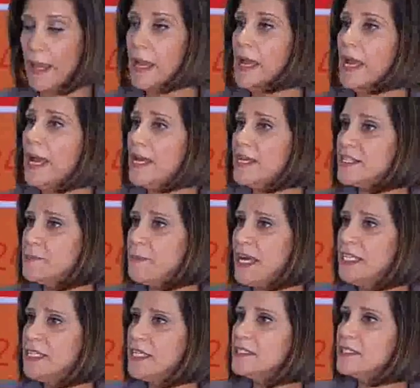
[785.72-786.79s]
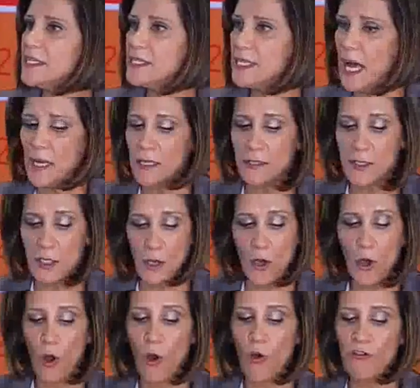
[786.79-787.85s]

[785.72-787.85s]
Expected results of